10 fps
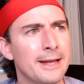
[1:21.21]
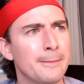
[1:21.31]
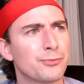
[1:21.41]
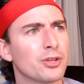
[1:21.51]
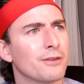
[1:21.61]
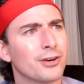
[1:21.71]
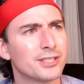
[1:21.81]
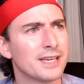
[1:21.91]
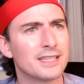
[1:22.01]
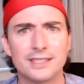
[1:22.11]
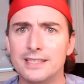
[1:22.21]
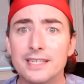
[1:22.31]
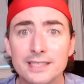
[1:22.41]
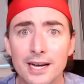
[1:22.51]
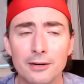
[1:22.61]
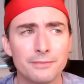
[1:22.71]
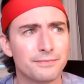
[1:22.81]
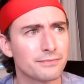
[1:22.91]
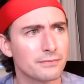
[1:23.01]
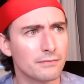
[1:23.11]
So the first thing is a discount.
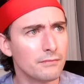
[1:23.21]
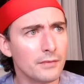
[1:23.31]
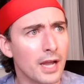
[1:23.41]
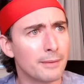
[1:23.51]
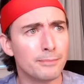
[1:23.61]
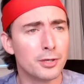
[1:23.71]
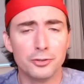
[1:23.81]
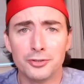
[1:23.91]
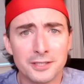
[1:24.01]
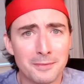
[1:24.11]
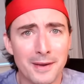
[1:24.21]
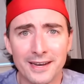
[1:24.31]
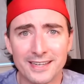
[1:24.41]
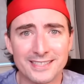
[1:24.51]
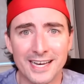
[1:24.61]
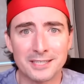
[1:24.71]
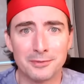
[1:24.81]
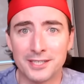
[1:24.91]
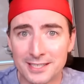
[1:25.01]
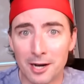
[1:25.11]
I'm usually demanding a
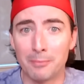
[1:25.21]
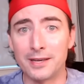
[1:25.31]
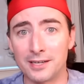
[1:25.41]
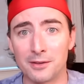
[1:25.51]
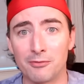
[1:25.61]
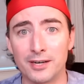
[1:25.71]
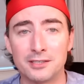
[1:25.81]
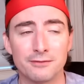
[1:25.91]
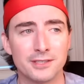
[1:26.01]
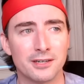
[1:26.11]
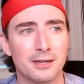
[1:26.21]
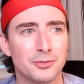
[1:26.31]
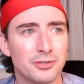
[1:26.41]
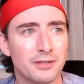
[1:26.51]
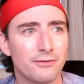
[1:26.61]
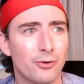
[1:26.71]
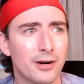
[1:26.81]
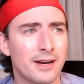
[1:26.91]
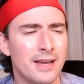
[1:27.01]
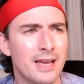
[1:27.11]
sizable discount because of the rates of return I'm shooting
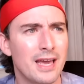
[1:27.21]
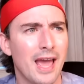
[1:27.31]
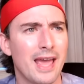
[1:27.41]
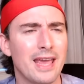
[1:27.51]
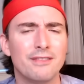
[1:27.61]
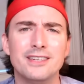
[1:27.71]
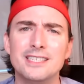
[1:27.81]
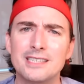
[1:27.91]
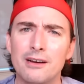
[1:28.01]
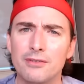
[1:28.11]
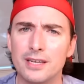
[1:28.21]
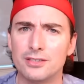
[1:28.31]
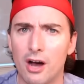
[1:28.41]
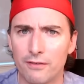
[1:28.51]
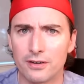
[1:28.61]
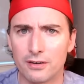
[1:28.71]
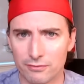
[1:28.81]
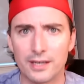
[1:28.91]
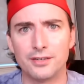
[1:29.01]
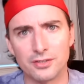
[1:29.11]
for. And the discount is often in
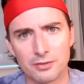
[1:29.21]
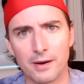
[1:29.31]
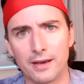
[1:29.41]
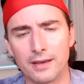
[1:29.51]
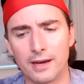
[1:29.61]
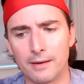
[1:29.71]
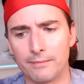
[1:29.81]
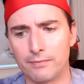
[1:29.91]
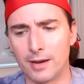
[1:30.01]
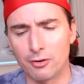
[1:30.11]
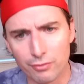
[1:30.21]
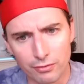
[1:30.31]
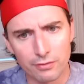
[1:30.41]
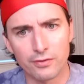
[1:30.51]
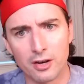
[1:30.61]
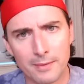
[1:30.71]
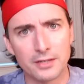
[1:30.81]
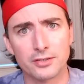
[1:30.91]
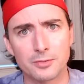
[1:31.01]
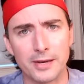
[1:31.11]
relation to my crude
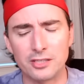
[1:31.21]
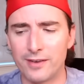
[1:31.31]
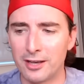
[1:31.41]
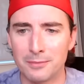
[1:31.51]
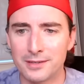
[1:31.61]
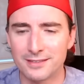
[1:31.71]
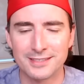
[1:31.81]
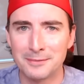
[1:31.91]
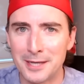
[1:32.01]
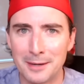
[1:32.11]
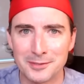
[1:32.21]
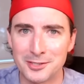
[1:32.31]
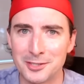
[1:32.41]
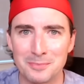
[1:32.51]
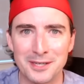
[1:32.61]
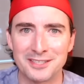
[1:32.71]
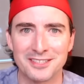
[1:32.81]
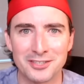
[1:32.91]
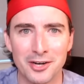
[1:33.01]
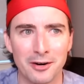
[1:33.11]
fundamentals based value, but sometimes it's just based on
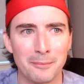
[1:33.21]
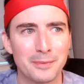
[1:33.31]
the chart.